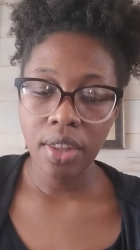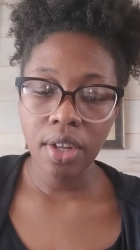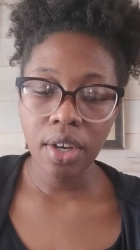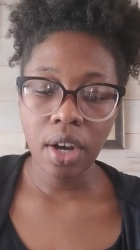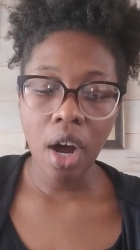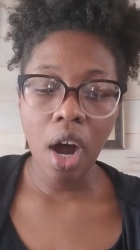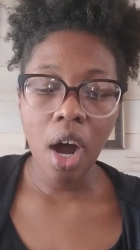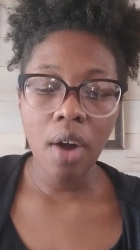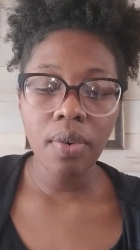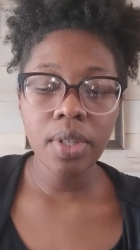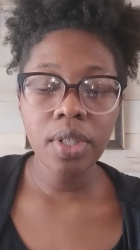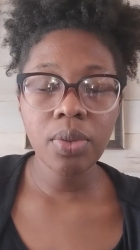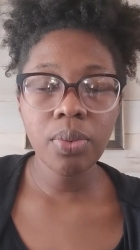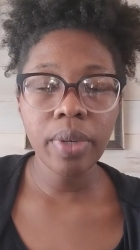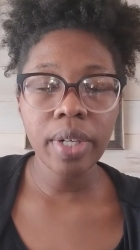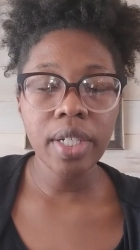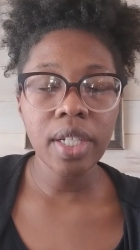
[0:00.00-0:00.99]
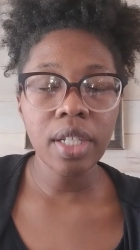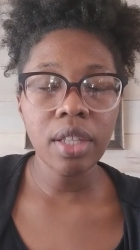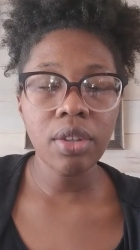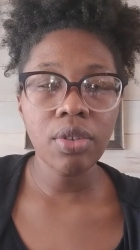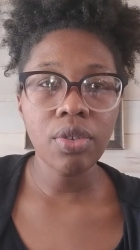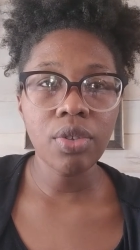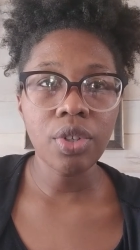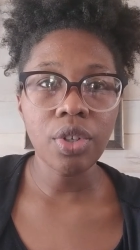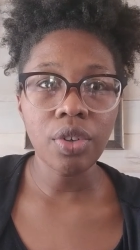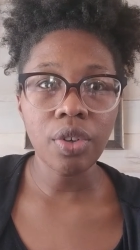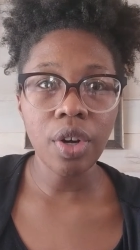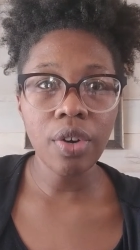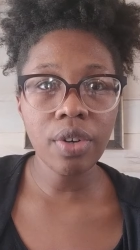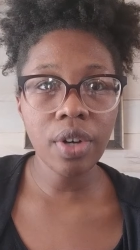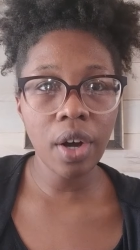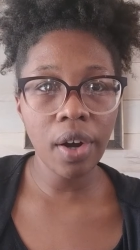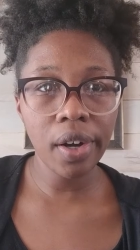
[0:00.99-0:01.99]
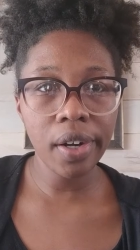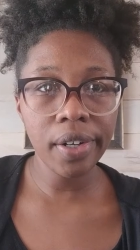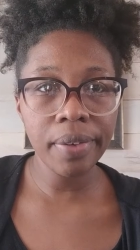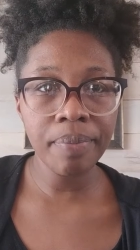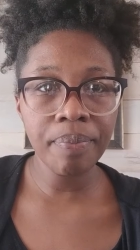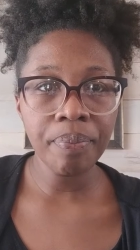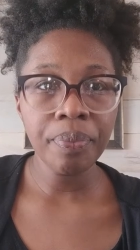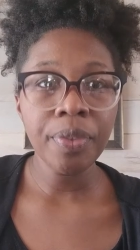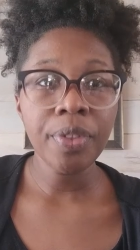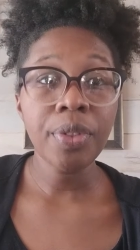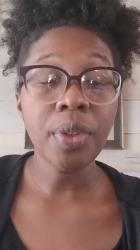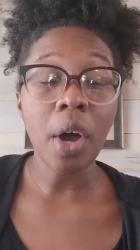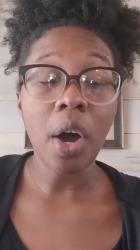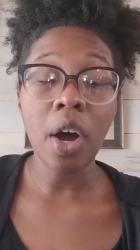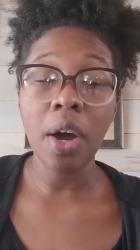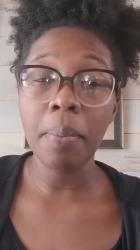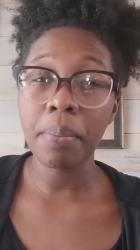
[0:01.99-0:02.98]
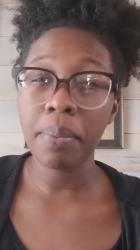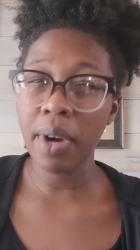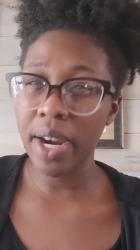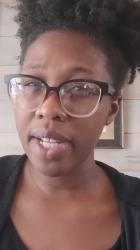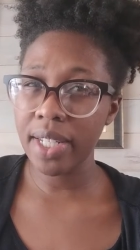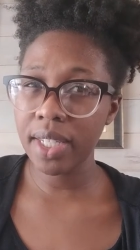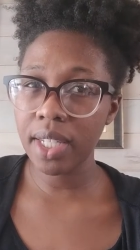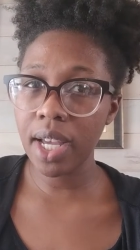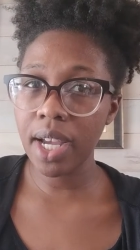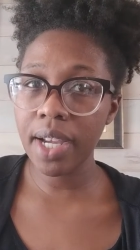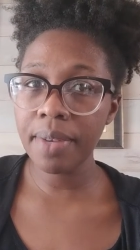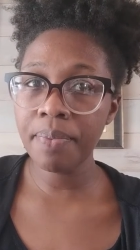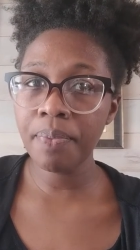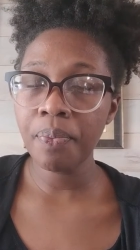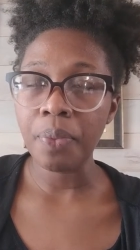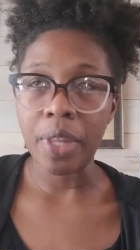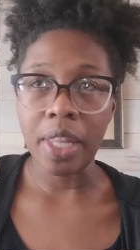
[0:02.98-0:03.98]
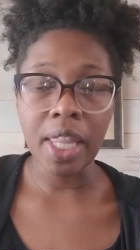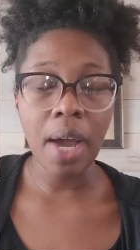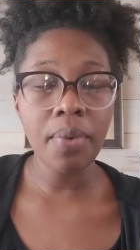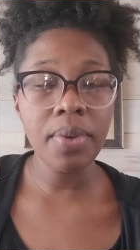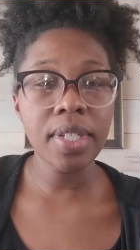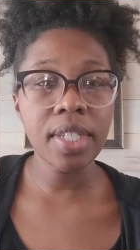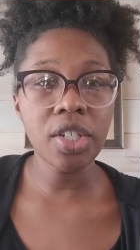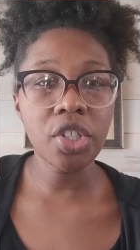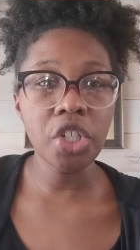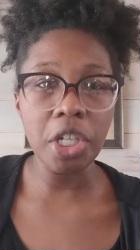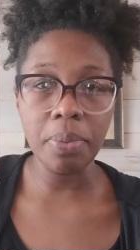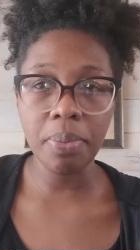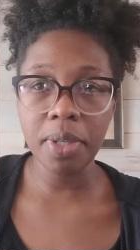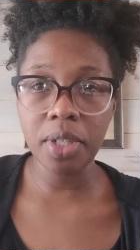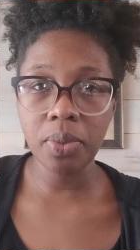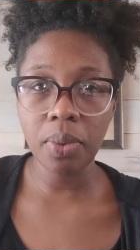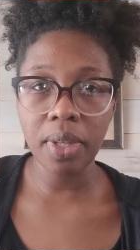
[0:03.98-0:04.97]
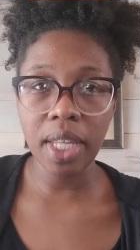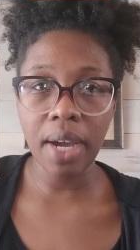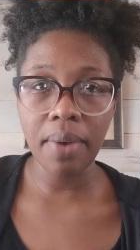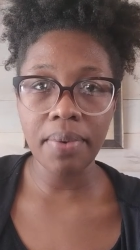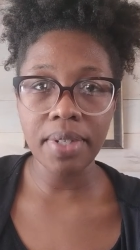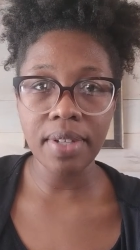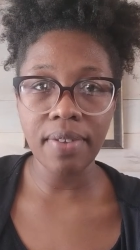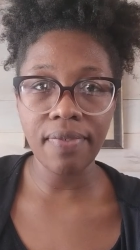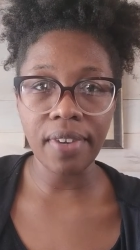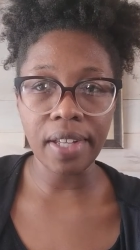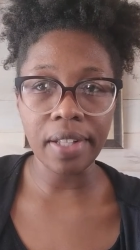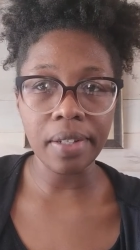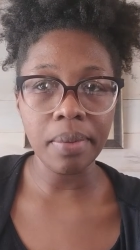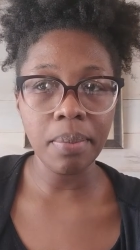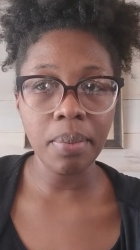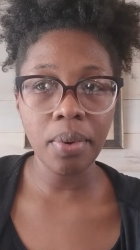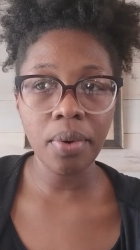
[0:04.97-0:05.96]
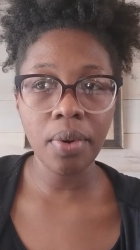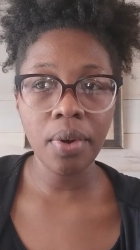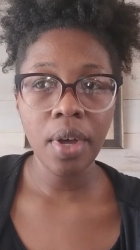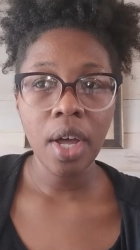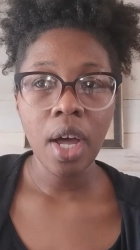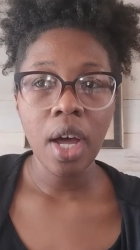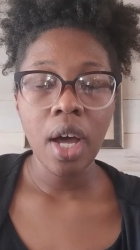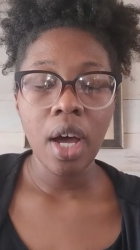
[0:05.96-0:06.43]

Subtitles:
The car was rented through Eurocar on Priceline, and that was the cheapest one that was available.